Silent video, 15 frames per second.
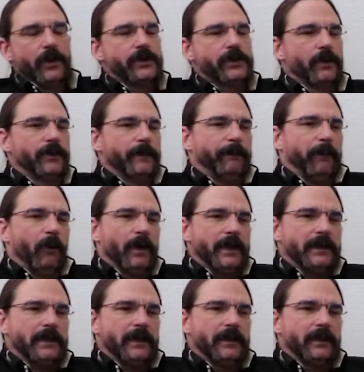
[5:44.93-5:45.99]
So the
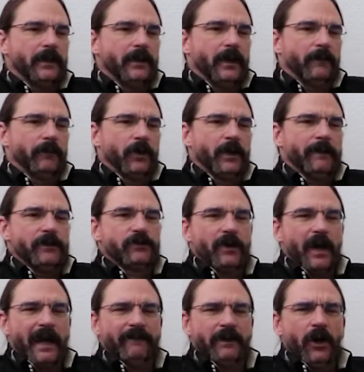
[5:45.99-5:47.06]
point that I'm going to be
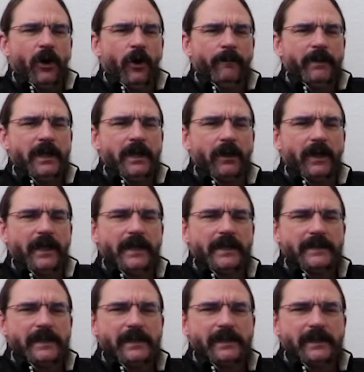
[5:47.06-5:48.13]
driving home here
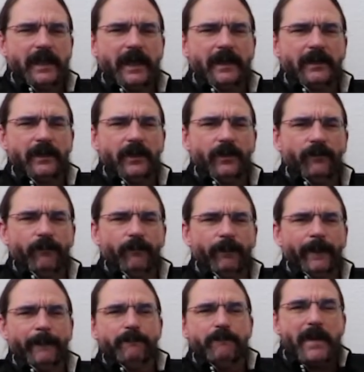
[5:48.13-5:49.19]
is, is that
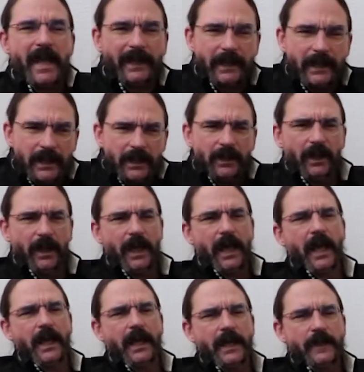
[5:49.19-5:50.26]
making
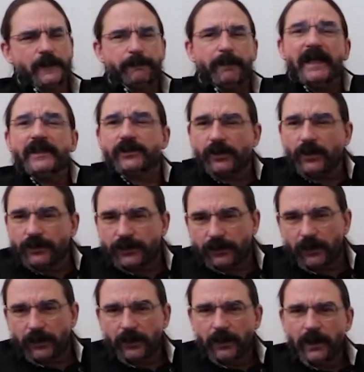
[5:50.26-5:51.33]
a space
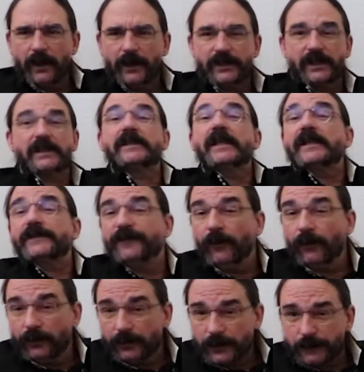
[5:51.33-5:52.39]
toaster, a
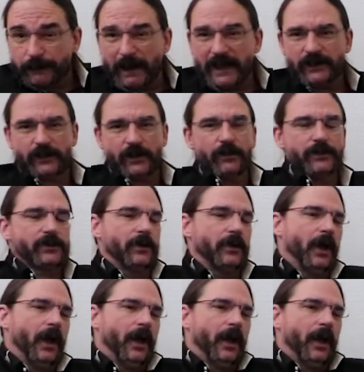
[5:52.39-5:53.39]
successful space toaster,